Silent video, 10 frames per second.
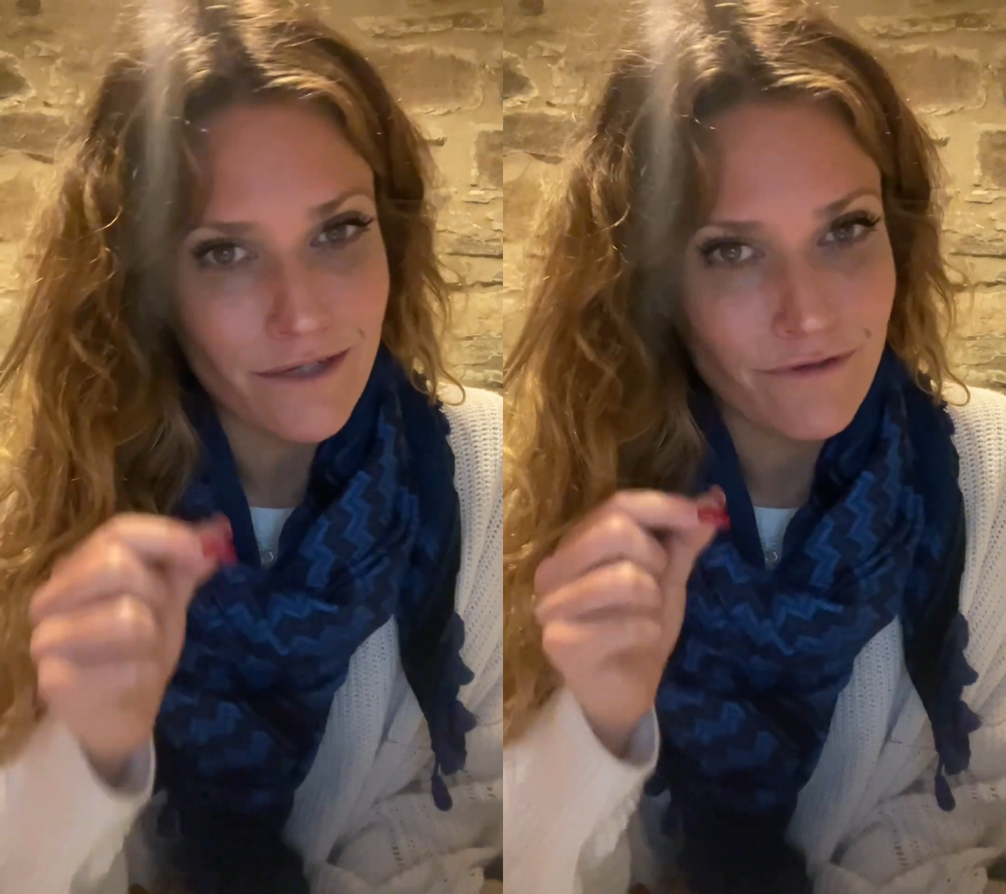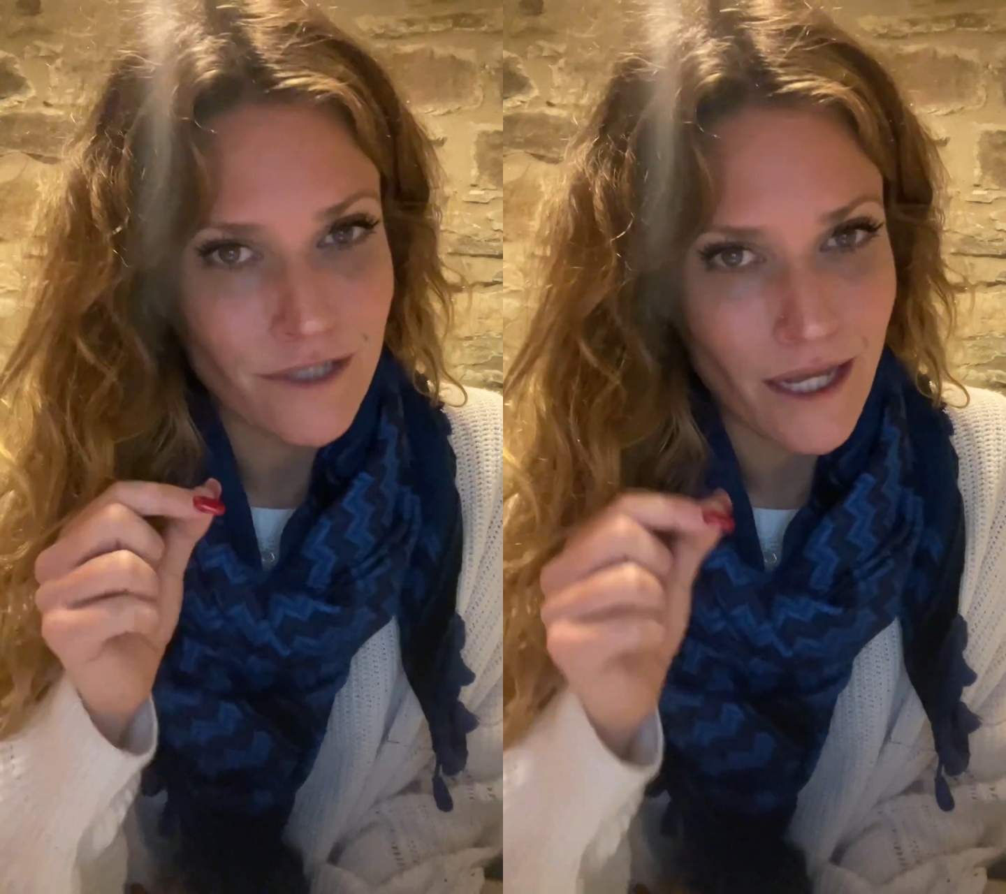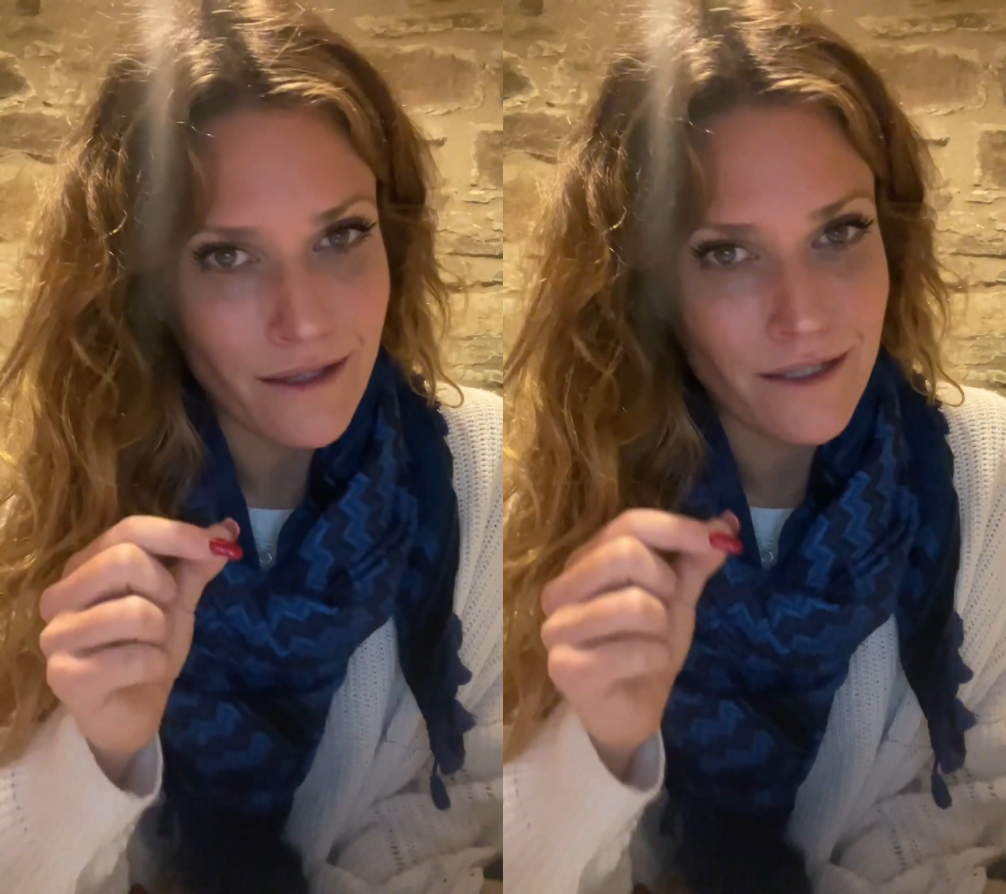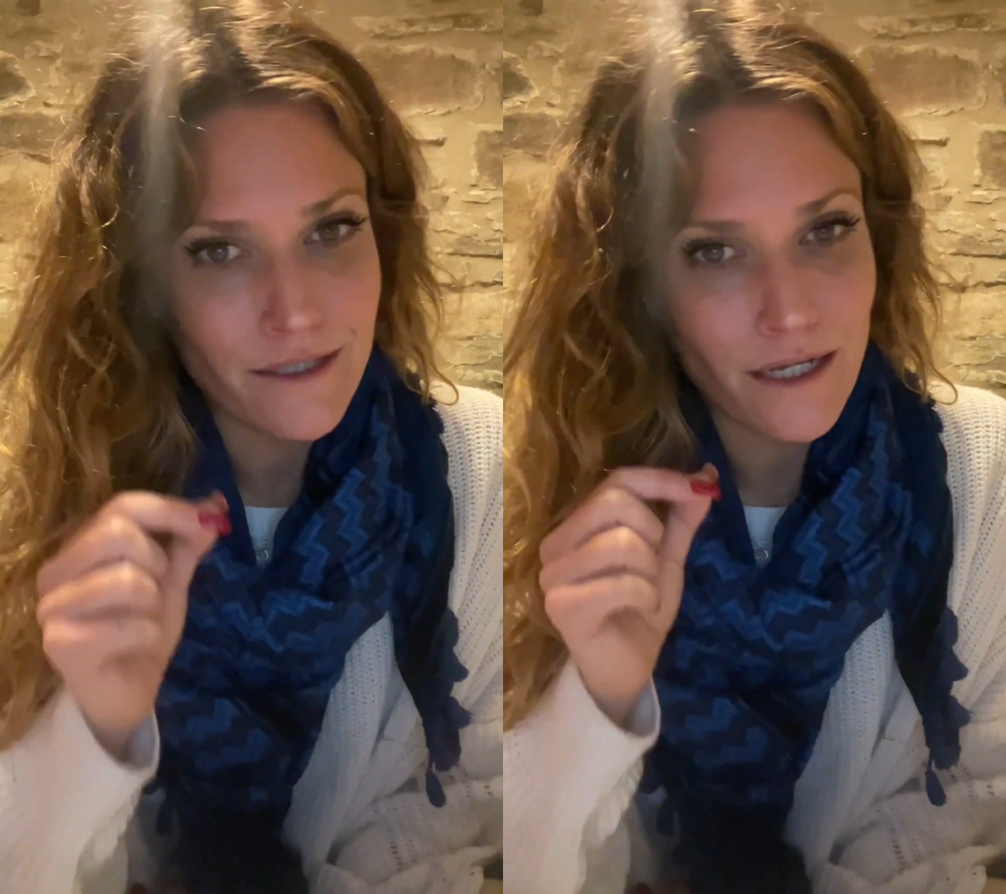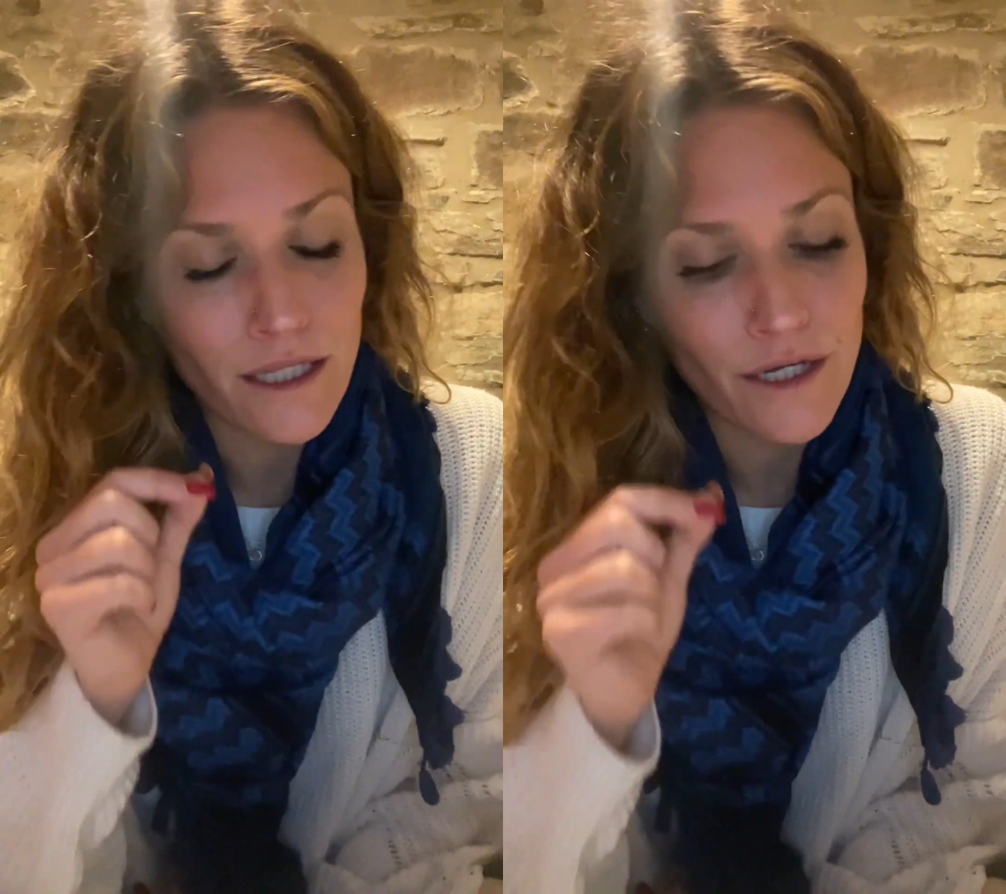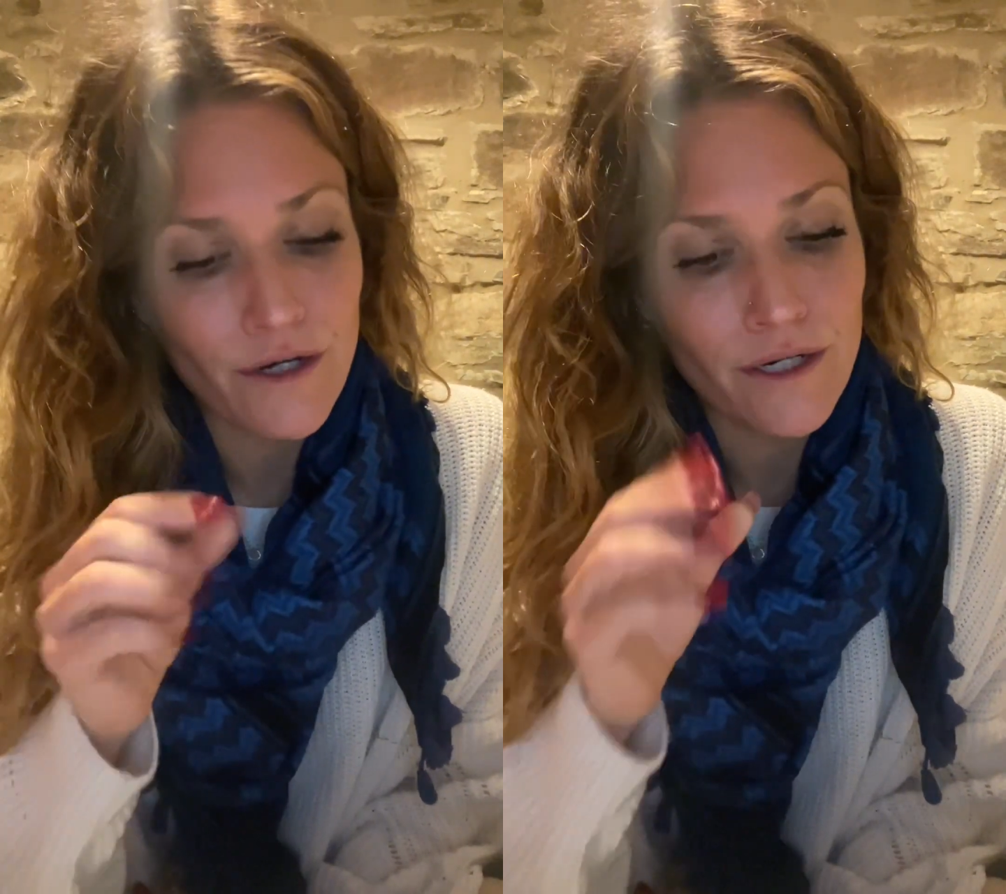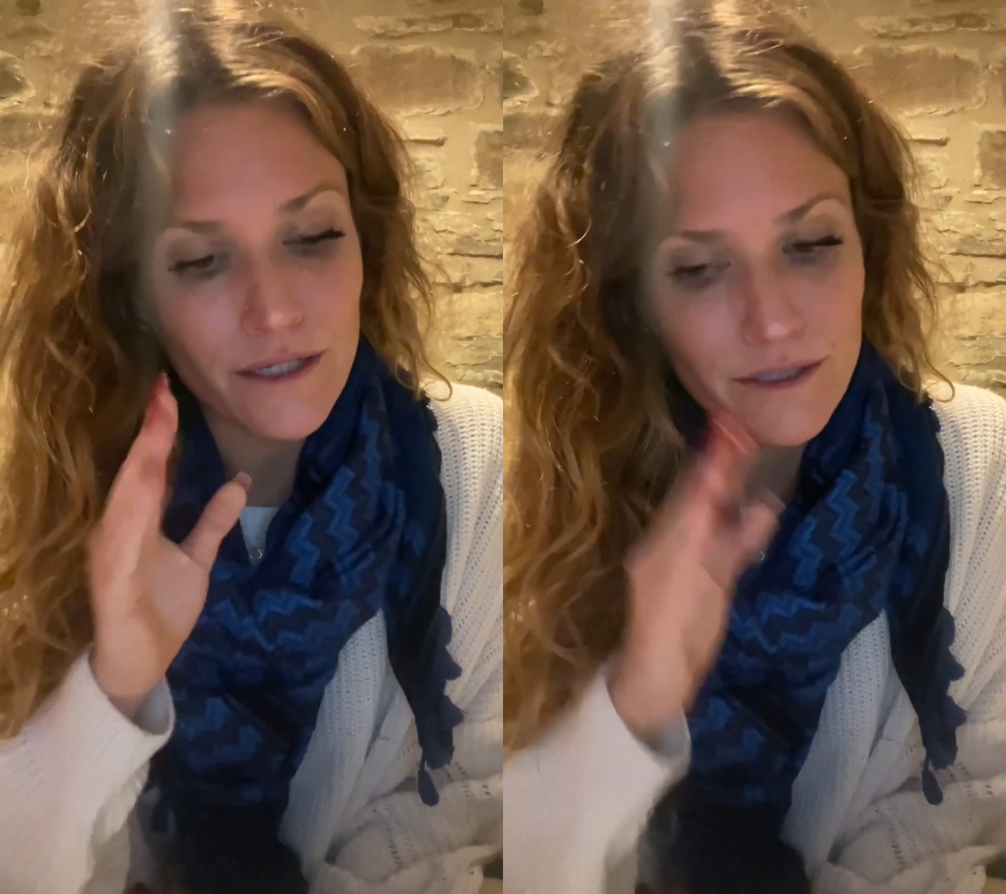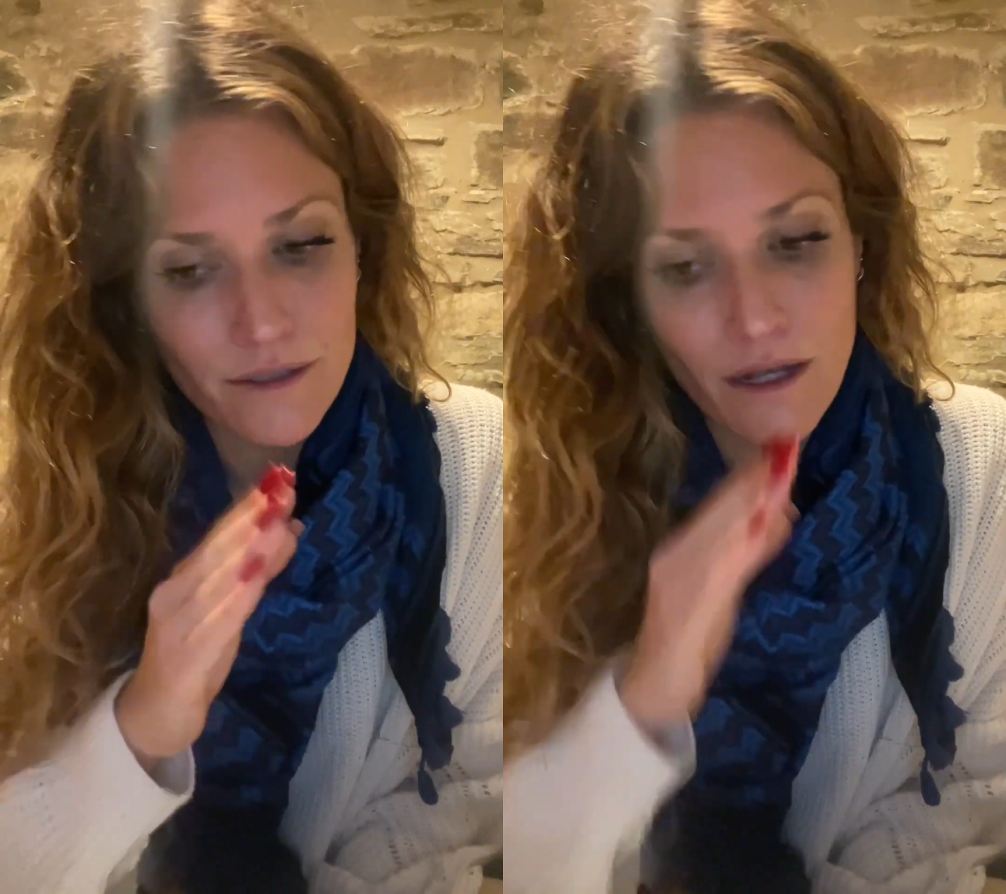of silence and clarity is